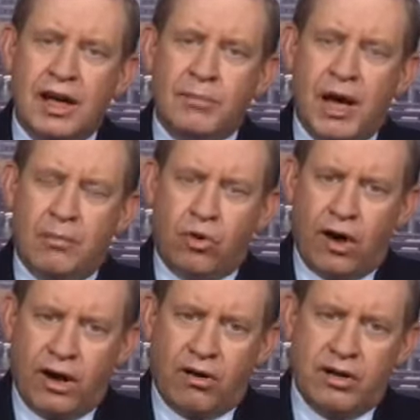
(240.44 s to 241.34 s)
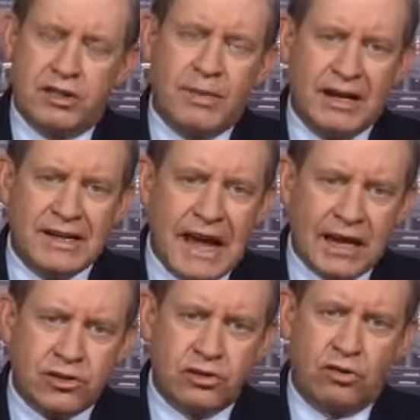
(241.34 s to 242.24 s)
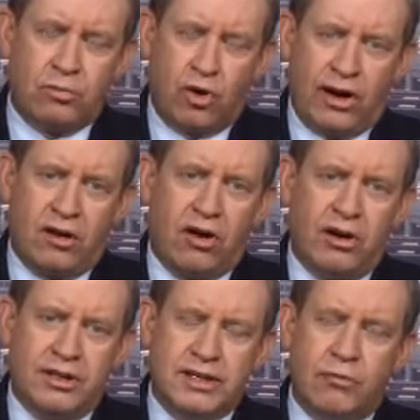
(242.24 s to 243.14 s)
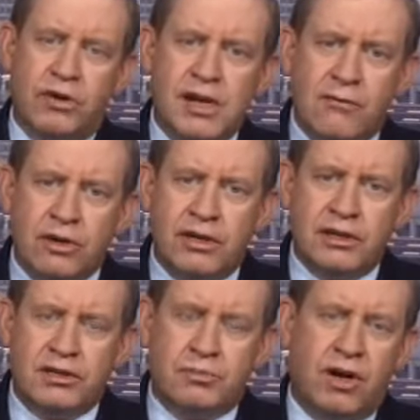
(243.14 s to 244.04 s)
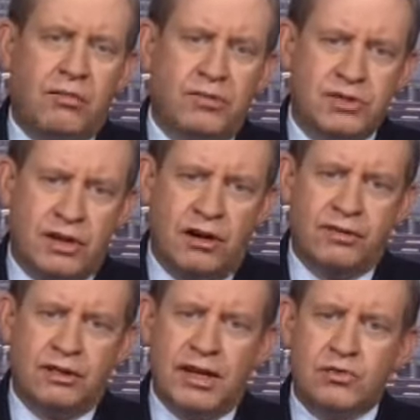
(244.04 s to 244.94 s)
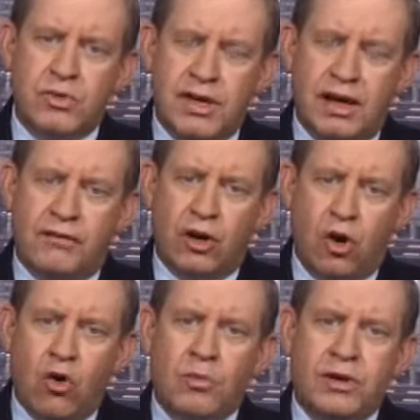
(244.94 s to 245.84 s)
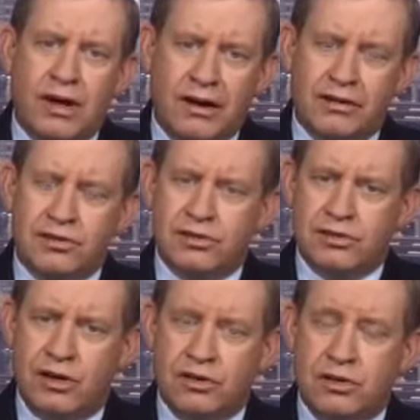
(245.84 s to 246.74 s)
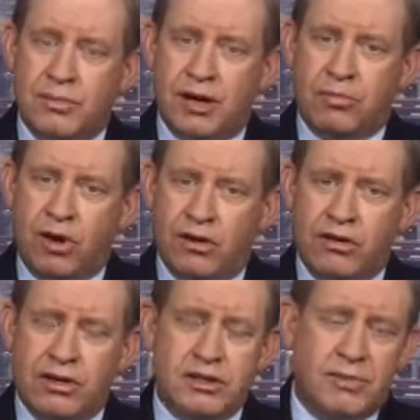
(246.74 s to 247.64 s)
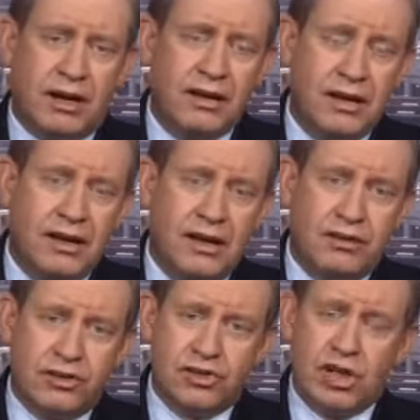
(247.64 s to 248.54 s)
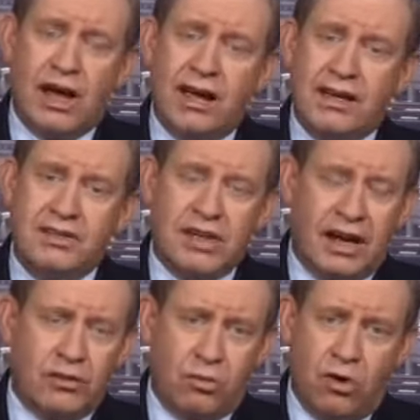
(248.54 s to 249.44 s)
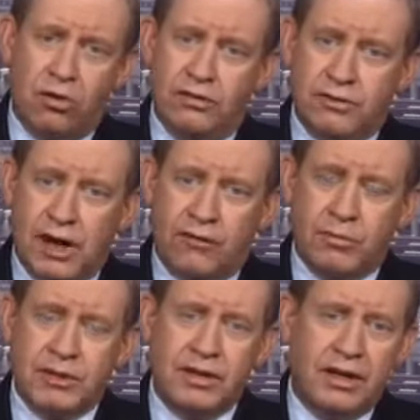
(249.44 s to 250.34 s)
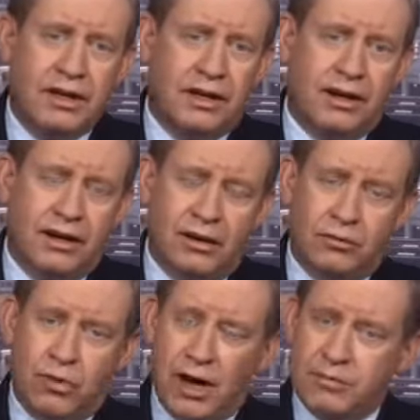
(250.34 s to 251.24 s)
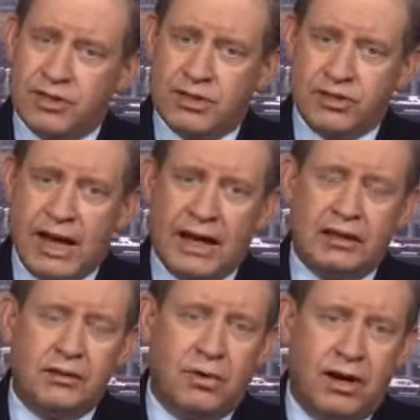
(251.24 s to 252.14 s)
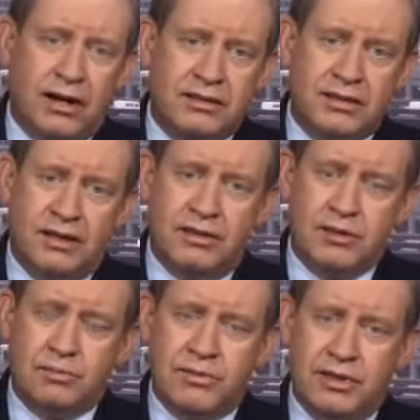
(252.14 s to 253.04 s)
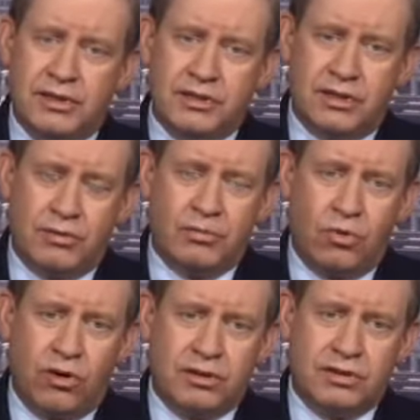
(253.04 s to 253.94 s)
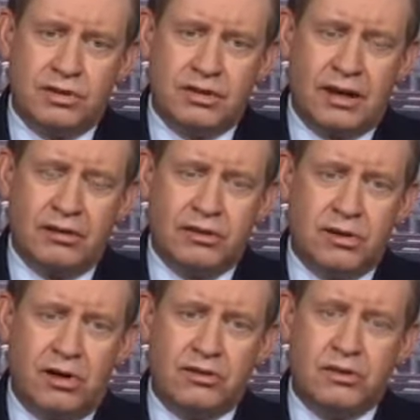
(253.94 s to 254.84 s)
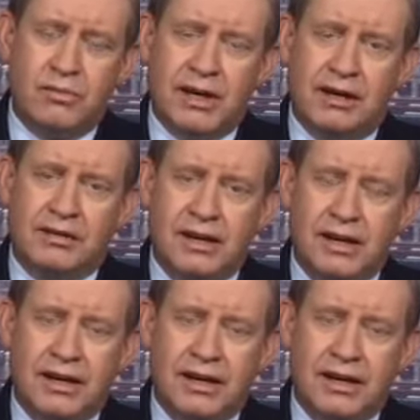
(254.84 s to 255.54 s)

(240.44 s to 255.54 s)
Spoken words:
about priorities, about national priorities. And we're never going to get this problem solved unless we have an open, honest discussion about priorities, about the size and the role of government. Rob is exactly right. This report not only talks about